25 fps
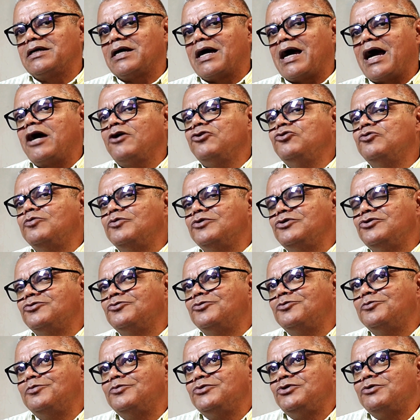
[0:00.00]
how
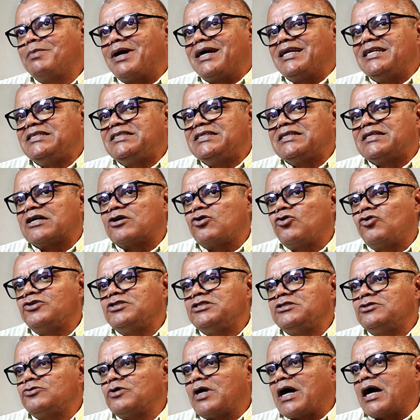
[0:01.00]
you manage it
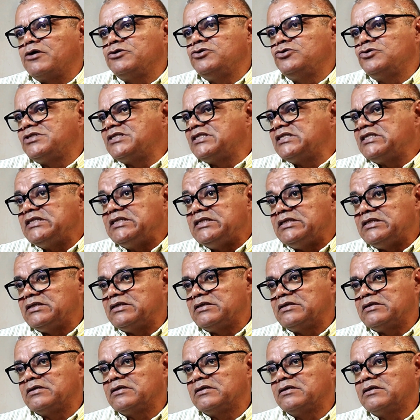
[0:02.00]
according to how you see
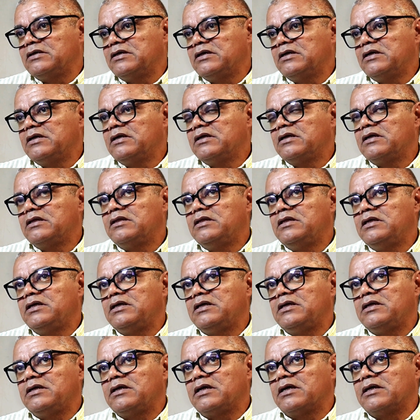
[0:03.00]

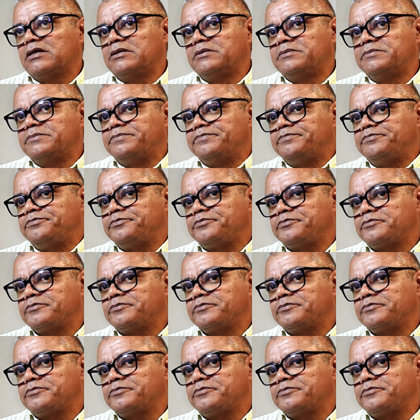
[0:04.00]
the